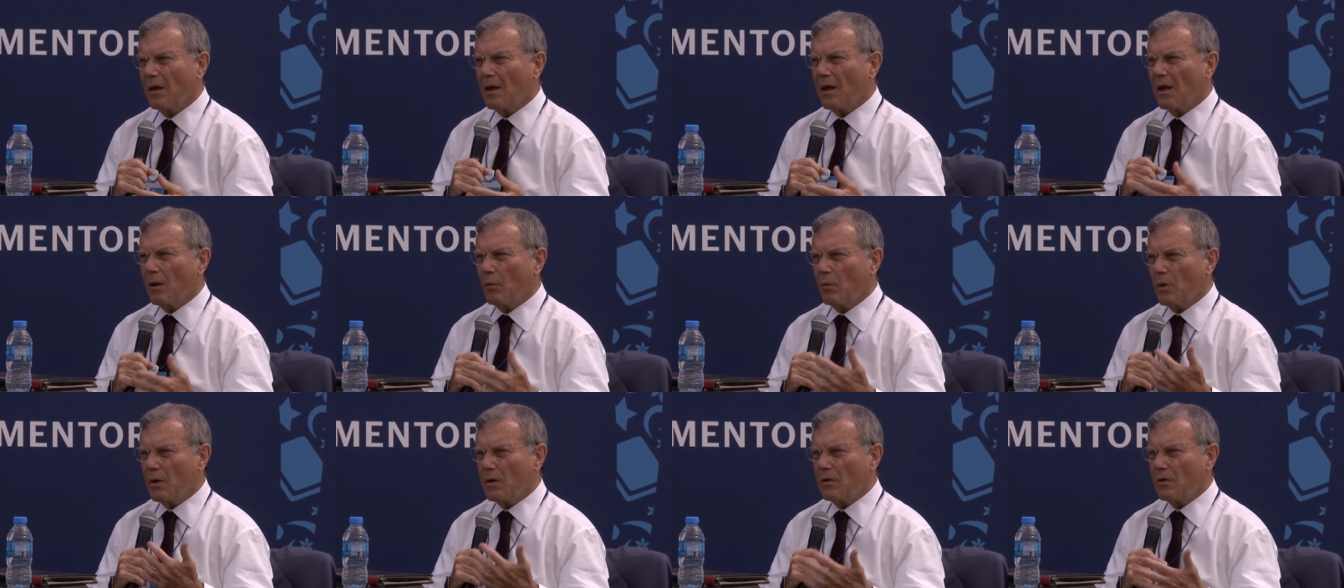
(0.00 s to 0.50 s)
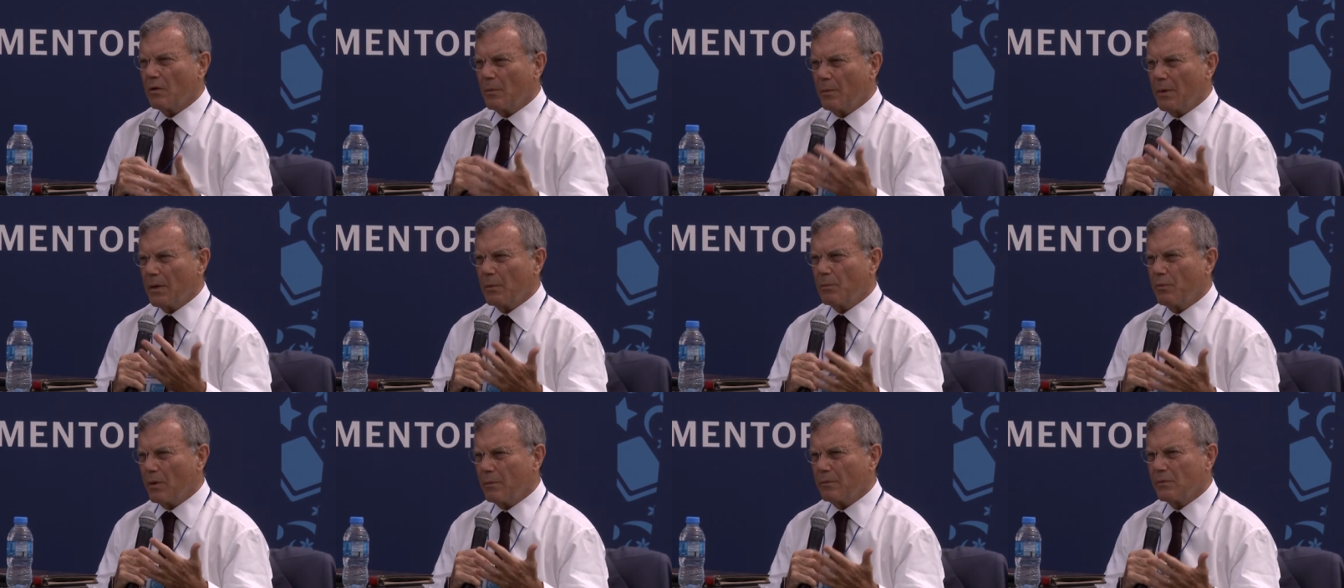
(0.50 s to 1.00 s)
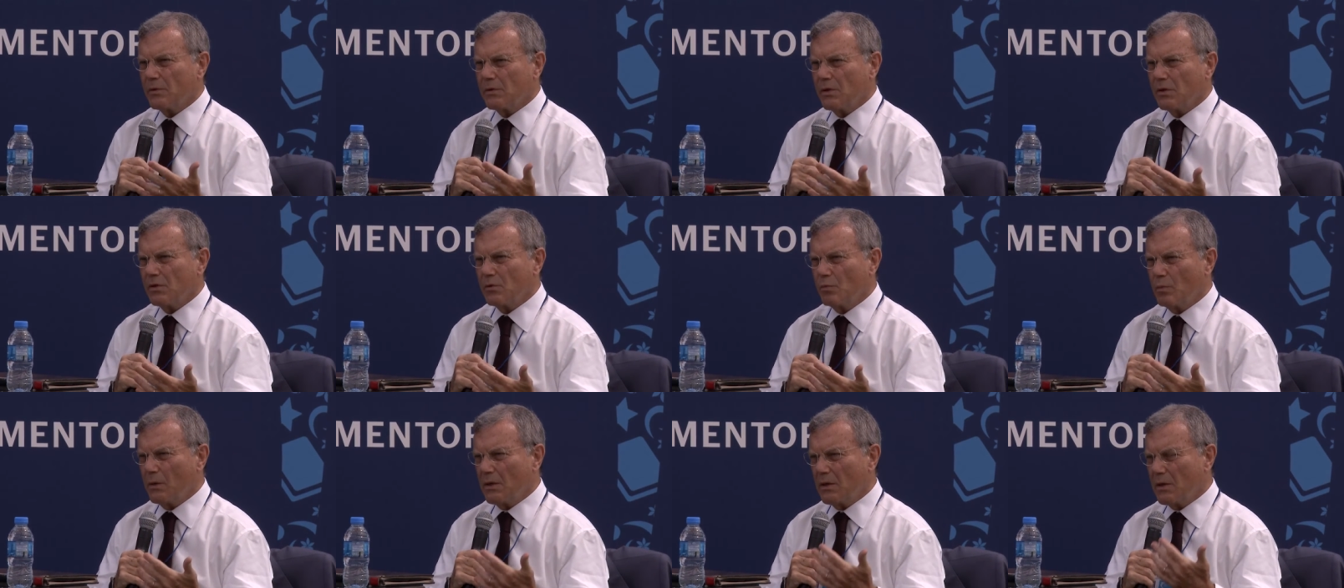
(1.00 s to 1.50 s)
and one of the big problems
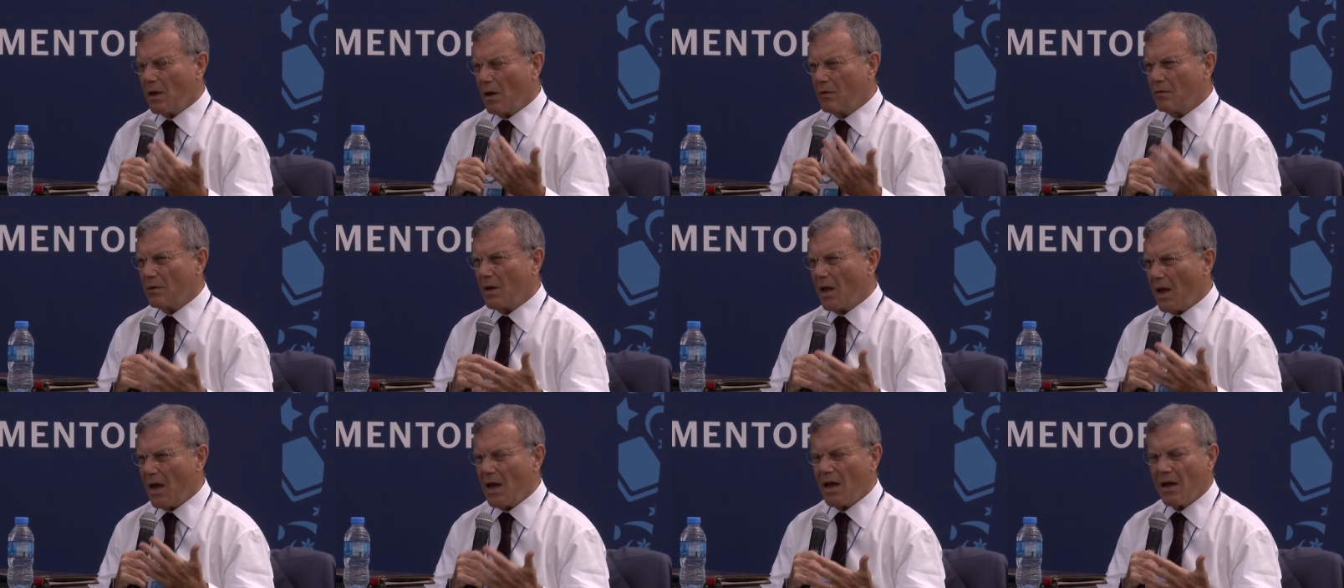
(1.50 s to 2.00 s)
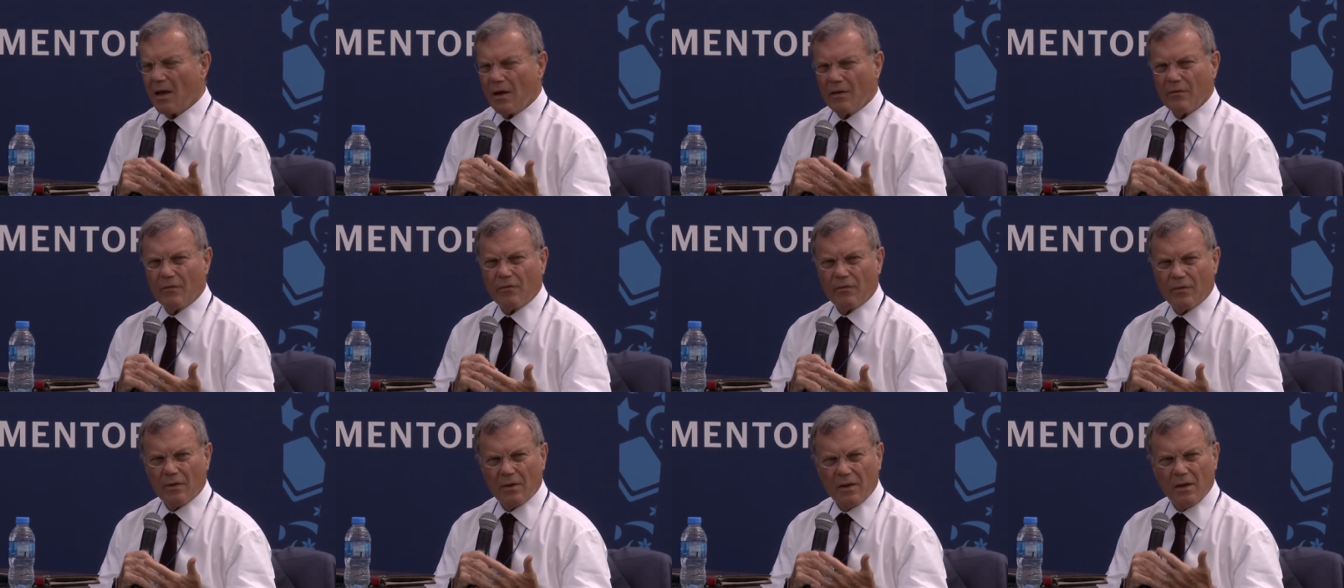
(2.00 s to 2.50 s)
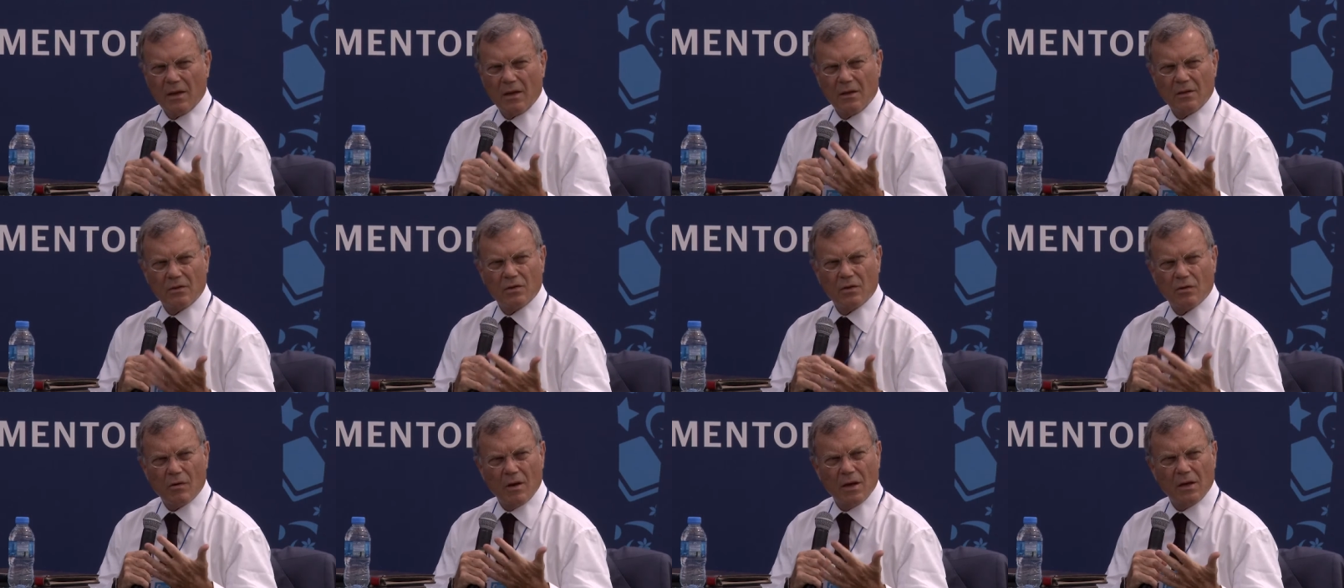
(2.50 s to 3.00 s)
is we don't have
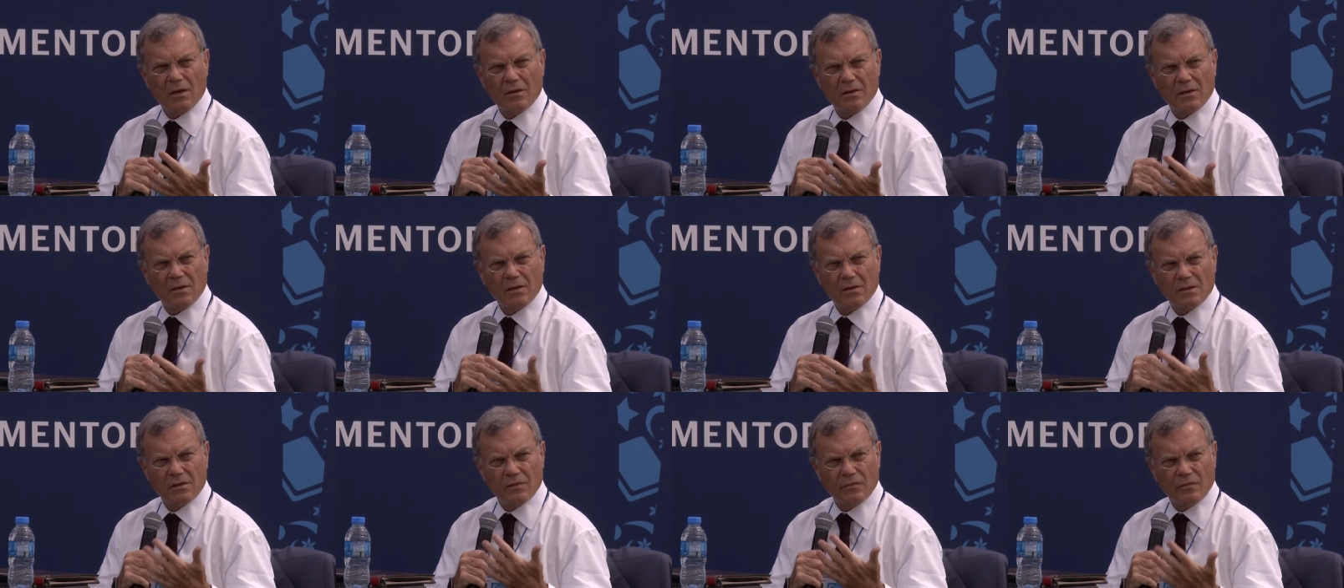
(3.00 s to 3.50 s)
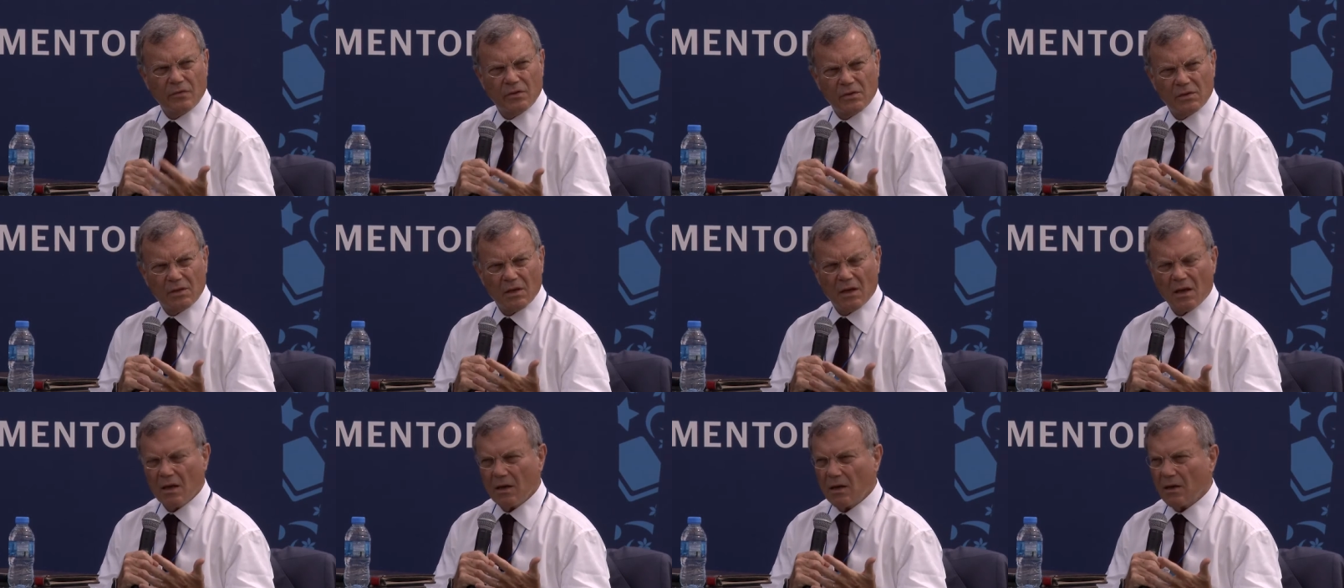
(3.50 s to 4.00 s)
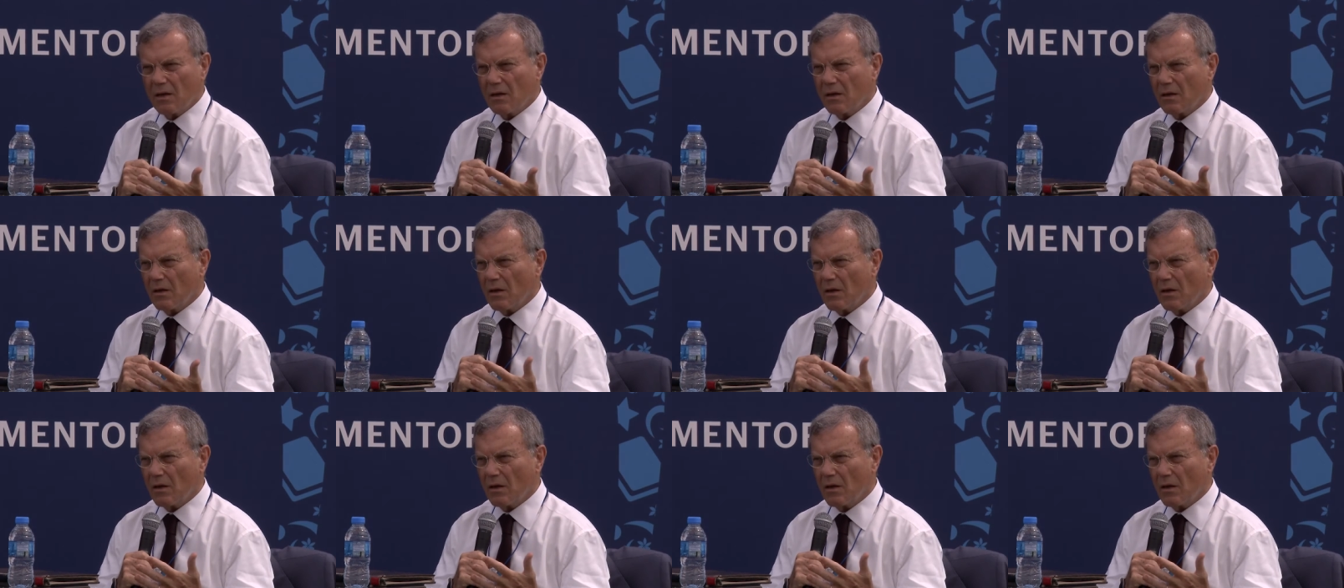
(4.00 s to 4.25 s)
integrated, sophisticated,